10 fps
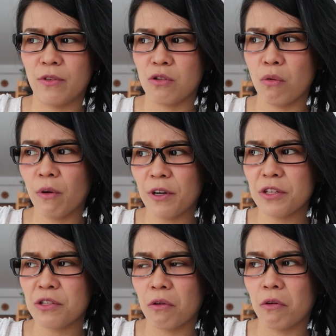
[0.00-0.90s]

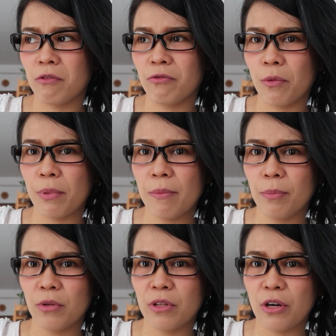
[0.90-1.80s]
tourists or for
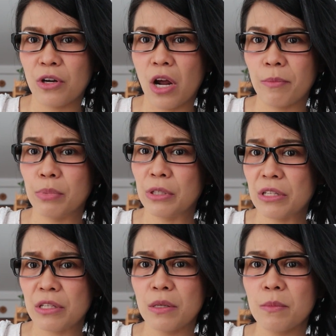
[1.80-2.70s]
people that are not
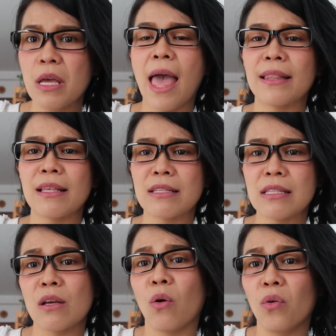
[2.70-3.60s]
Buddhism, and they
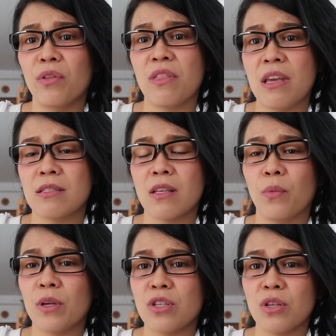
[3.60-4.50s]
see all the things that
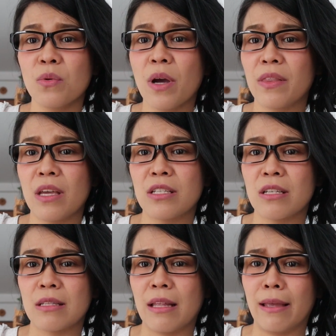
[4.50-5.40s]
we do and they
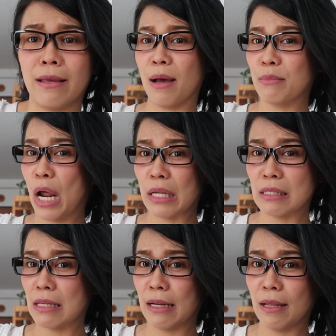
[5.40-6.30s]
just like, I'm not
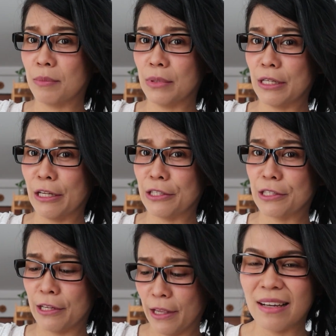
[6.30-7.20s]
studying
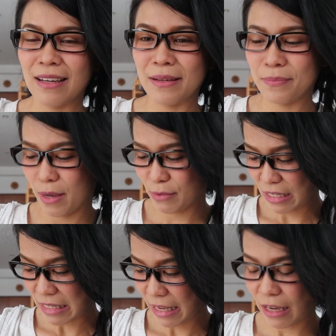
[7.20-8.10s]
Buddhist, I'm
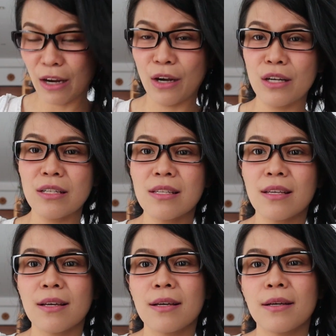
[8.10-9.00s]
just here
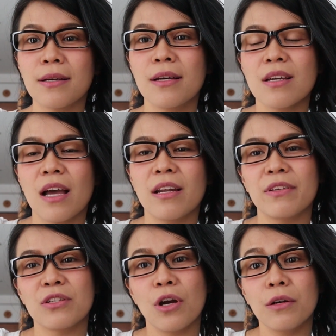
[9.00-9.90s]
to kind of
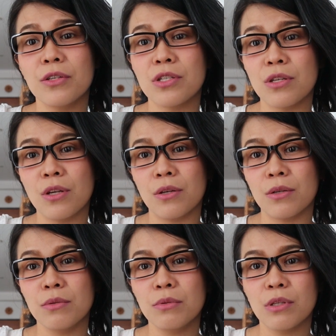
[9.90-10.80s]
encourage
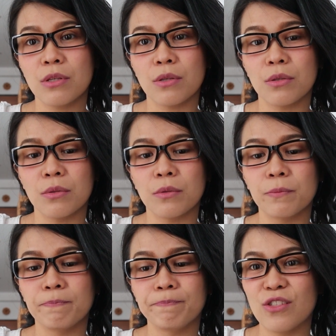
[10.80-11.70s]
you to
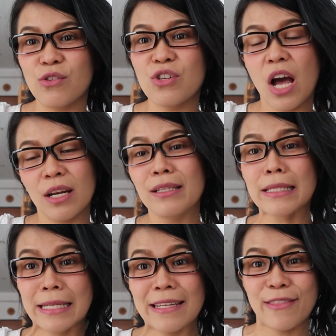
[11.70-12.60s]
not
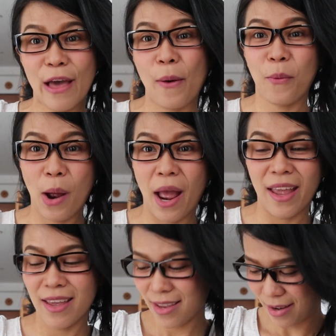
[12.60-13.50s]
look at it that
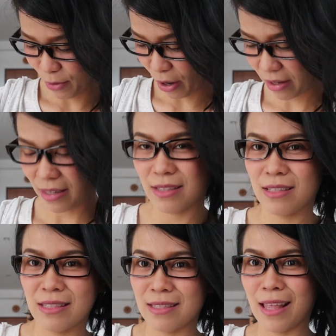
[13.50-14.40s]
way. I'm not going to
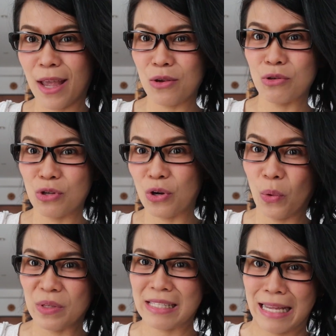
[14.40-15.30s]
say you should
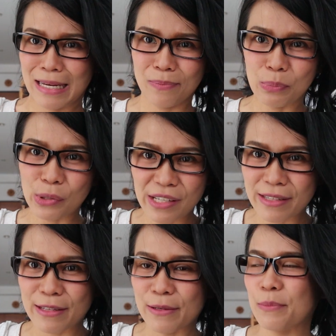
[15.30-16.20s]
go and study
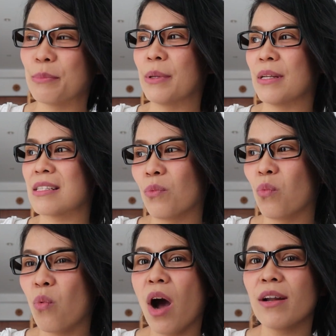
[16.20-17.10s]
Buddhism, but
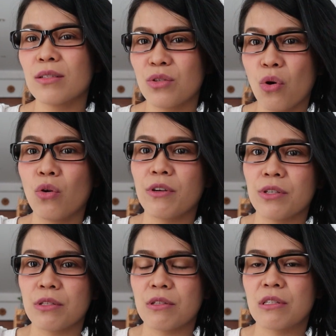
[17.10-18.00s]
what
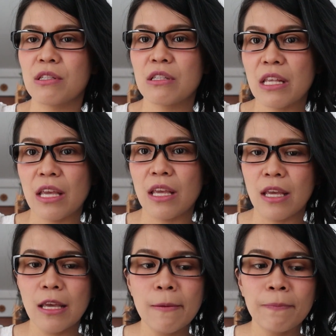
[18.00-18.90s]
tourists
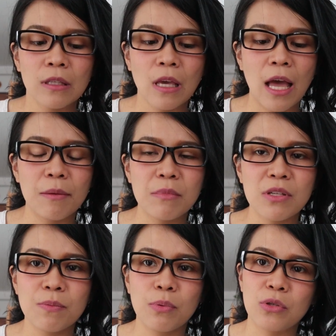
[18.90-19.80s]
see can
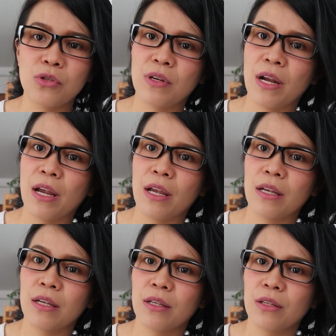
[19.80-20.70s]

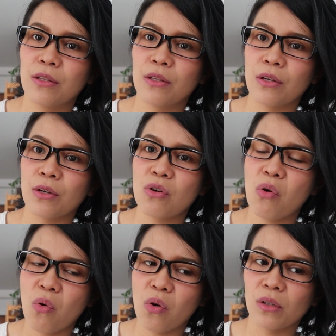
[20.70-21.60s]
misportray the
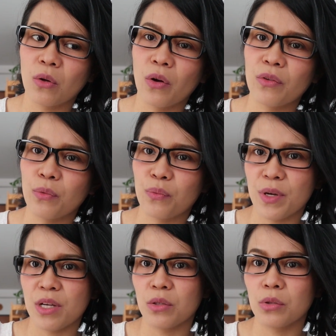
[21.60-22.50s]
core or the
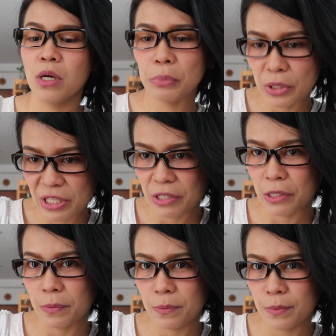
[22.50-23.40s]
real
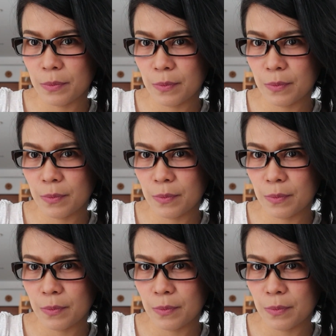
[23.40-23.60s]
Buddhism.